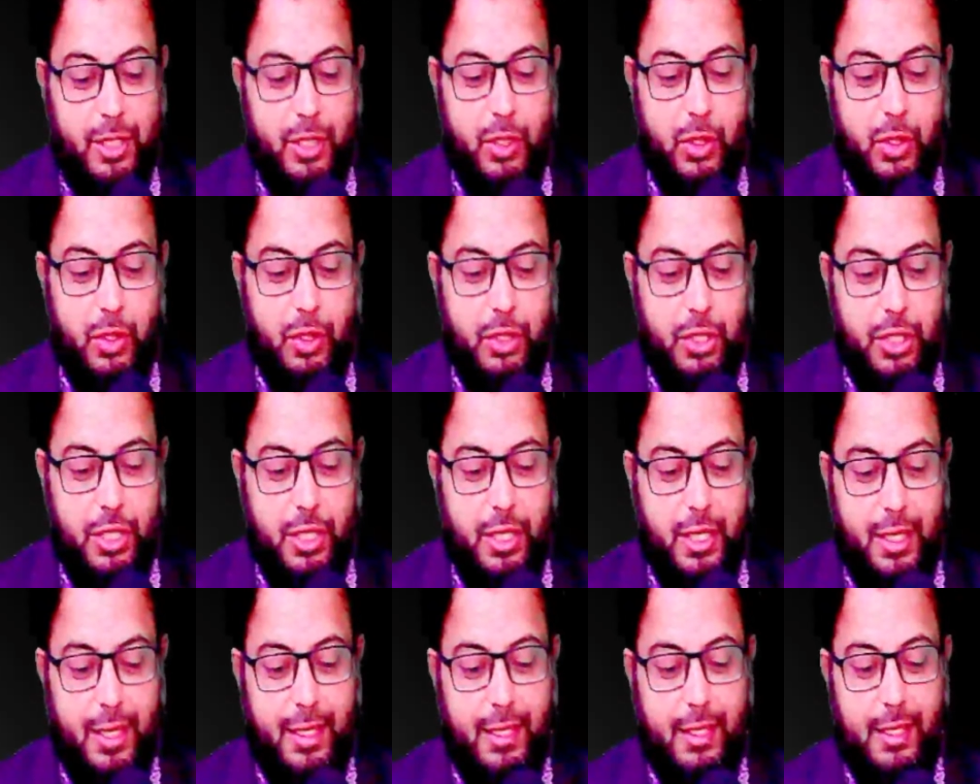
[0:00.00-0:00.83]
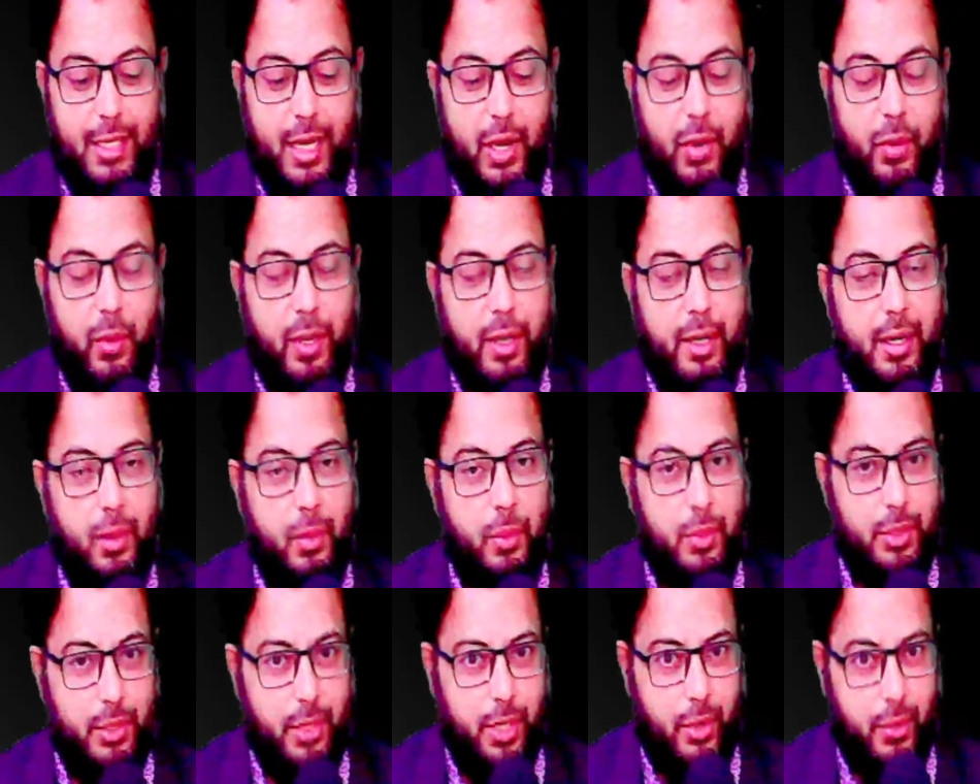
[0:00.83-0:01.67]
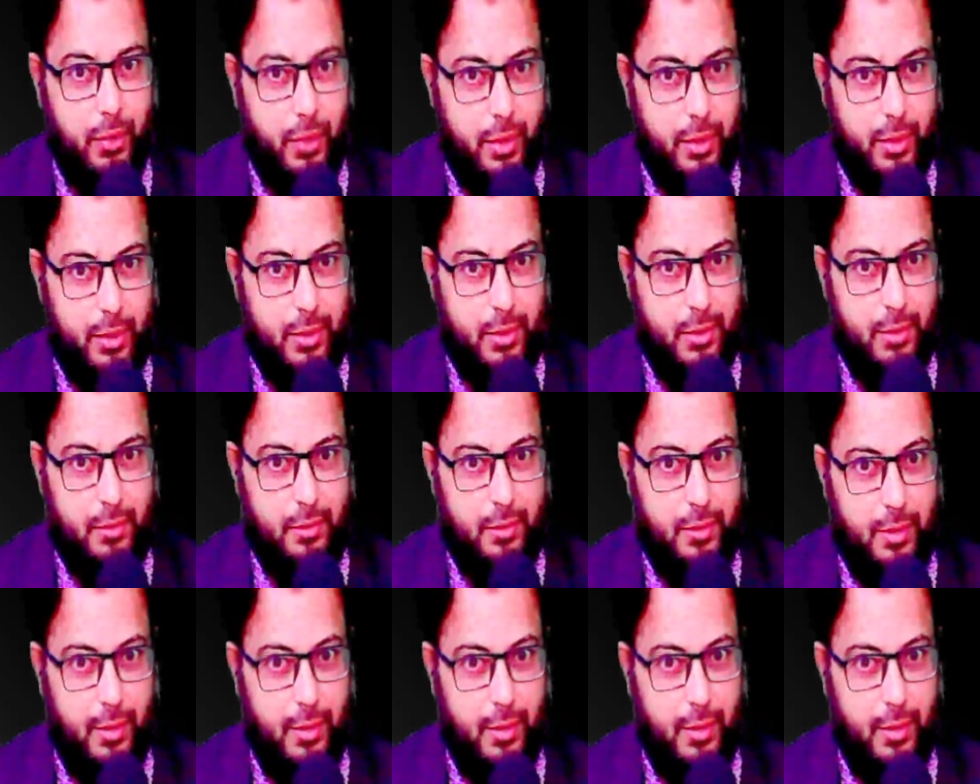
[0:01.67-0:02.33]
negotiating directly with terrorists.